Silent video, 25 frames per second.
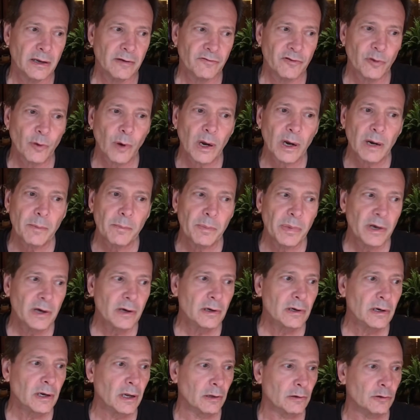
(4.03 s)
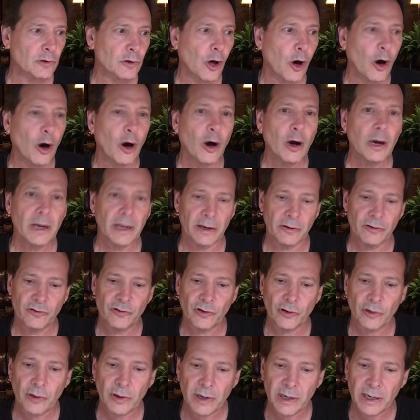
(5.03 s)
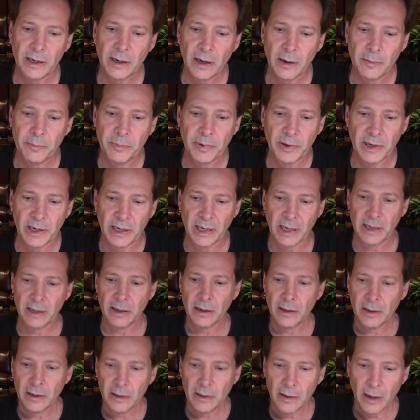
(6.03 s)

if you want to build a long enduring company